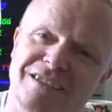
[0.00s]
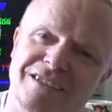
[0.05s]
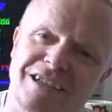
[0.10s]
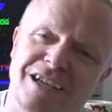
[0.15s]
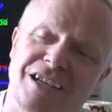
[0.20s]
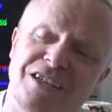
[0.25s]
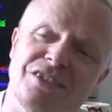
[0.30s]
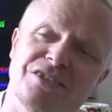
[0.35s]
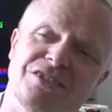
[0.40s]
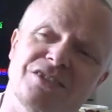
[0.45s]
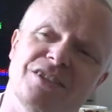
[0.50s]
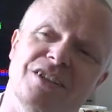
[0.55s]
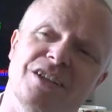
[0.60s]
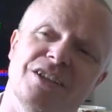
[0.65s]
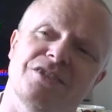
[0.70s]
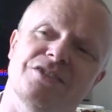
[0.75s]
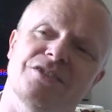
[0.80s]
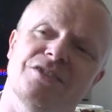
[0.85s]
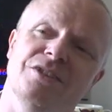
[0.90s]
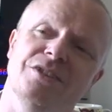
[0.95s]
Ace and
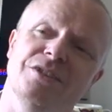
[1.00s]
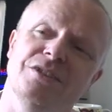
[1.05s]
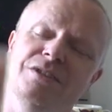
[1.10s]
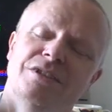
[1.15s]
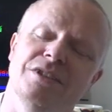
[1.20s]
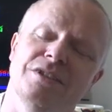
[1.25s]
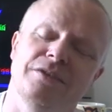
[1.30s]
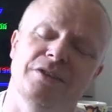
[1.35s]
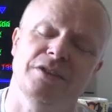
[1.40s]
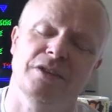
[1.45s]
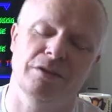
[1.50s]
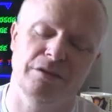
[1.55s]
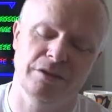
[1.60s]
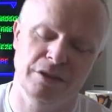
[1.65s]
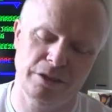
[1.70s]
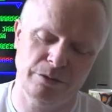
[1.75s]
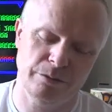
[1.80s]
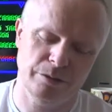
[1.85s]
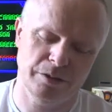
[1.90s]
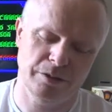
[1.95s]
Ace 2, if you don't
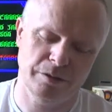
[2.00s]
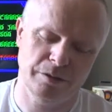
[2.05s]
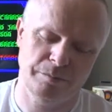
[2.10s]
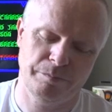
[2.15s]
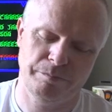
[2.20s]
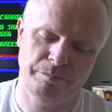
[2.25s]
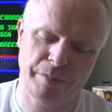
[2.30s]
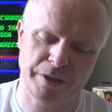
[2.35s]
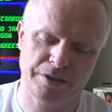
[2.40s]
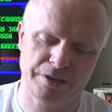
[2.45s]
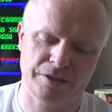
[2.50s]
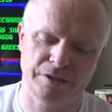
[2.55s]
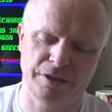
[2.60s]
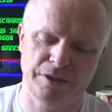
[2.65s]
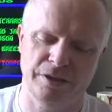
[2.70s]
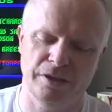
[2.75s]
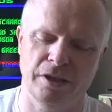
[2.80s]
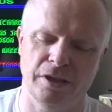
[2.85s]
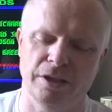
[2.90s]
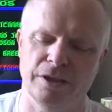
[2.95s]
know, are
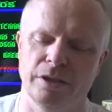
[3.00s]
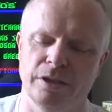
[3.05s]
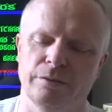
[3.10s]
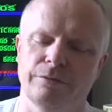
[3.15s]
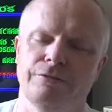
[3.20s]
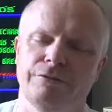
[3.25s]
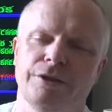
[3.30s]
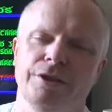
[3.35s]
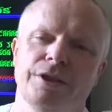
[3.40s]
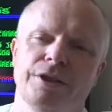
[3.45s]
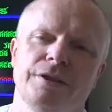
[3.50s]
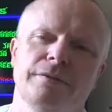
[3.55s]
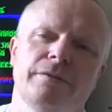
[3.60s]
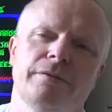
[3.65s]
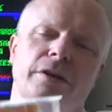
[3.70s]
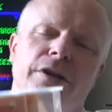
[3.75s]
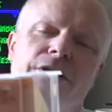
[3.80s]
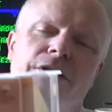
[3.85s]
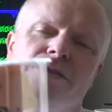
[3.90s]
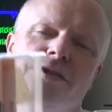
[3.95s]
basically like the old 3D
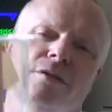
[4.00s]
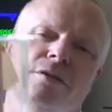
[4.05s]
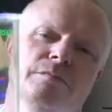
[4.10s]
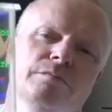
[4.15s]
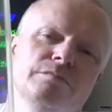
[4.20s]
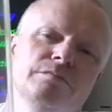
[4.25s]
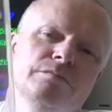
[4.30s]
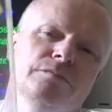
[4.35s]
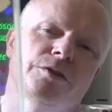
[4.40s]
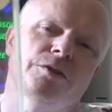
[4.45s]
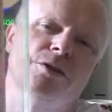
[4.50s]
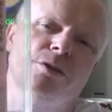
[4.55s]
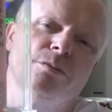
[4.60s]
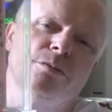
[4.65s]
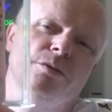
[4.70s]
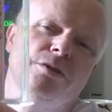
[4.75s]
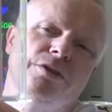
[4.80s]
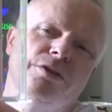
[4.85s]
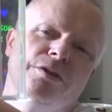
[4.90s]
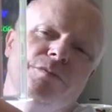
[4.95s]
flight sim
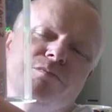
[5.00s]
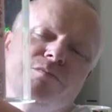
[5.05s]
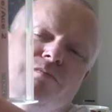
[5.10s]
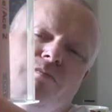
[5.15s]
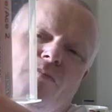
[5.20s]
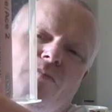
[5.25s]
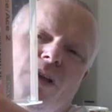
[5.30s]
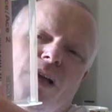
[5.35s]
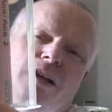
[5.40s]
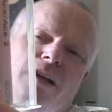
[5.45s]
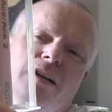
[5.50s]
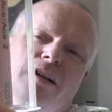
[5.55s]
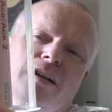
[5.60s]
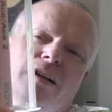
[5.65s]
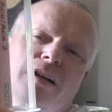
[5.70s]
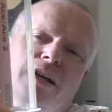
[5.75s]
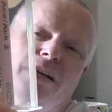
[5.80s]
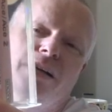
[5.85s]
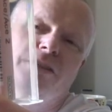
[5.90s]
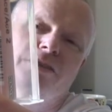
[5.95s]
shooters.
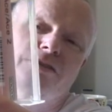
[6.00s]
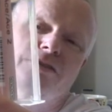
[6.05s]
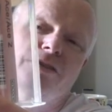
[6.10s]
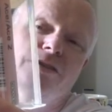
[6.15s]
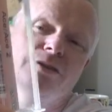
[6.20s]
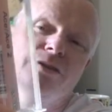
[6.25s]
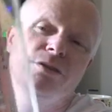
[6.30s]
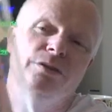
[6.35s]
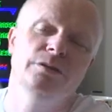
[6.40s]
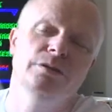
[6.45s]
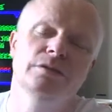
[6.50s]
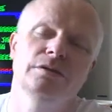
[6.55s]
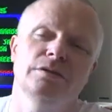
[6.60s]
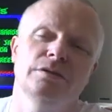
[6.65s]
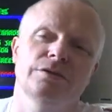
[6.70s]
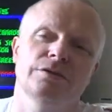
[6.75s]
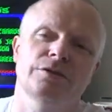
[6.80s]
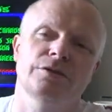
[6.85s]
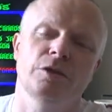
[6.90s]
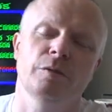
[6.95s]
Ace 2 is a
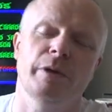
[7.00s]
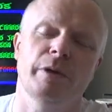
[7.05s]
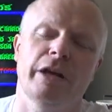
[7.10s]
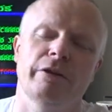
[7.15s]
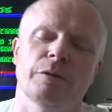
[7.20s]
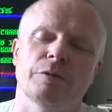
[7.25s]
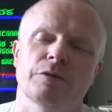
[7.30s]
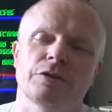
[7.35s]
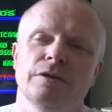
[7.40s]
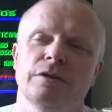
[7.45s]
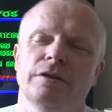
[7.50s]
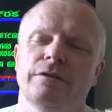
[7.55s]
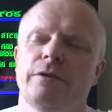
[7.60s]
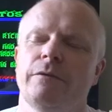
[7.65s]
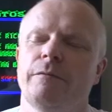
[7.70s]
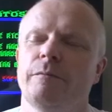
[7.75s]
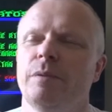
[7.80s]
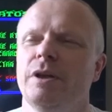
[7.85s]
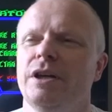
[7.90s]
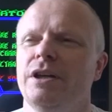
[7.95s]
2-player option. If
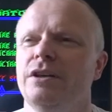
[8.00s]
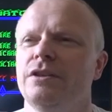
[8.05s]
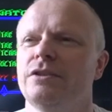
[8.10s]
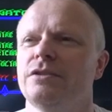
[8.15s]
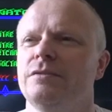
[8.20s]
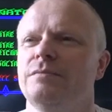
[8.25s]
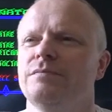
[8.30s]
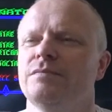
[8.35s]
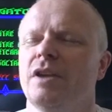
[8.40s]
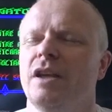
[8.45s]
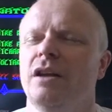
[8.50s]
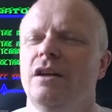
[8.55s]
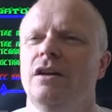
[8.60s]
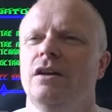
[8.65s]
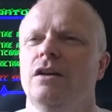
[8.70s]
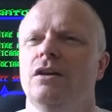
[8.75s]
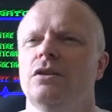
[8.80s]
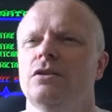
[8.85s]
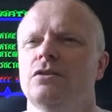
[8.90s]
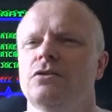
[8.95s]
you've played
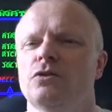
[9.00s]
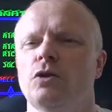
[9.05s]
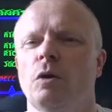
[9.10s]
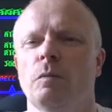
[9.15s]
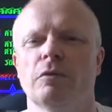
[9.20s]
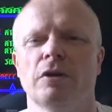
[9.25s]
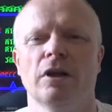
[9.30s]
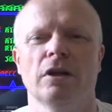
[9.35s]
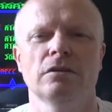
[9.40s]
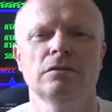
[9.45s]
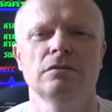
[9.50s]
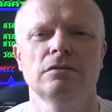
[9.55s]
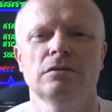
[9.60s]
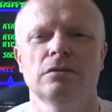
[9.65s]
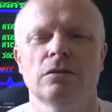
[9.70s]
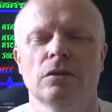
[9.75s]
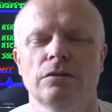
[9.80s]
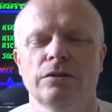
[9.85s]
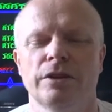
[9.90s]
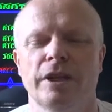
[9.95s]
Top Gun
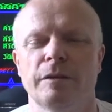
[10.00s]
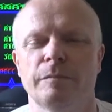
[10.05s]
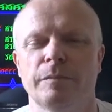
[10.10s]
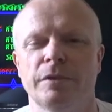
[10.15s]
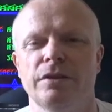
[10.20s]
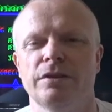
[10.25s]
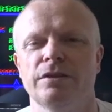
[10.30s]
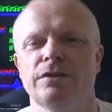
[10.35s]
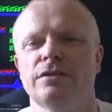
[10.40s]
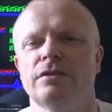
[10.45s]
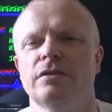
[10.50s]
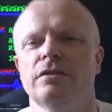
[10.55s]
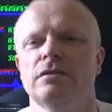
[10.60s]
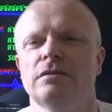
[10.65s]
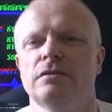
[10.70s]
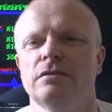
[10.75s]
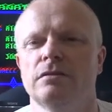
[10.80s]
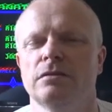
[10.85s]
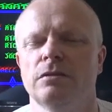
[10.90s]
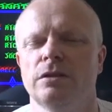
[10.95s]
on the 8-bits,
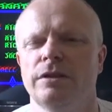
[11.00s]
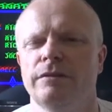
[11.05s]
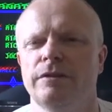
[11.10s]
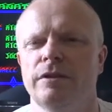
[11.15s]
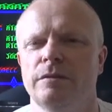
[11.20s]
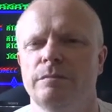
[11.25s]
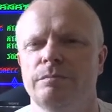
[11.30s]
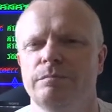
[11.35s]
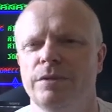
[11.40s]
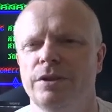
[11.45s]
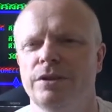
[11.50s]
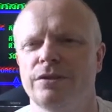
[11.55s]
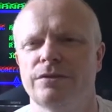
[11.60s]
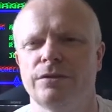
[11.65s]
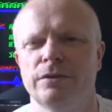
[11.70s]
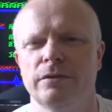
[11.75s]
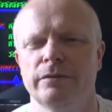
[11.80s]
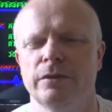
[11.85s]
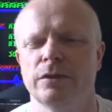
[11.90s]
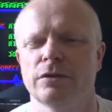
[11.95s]
not even the
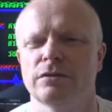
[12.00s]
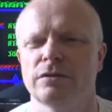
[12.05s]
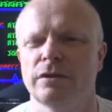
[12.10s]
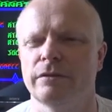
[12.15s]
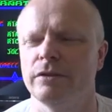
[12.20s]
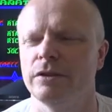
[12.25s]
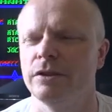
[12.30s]
PS2 version,